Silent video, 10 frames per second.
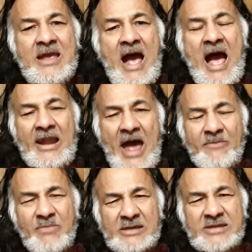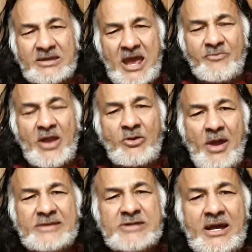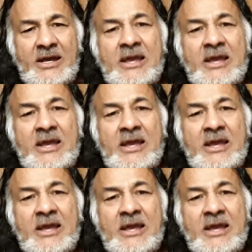And I'm Mr. David Granger.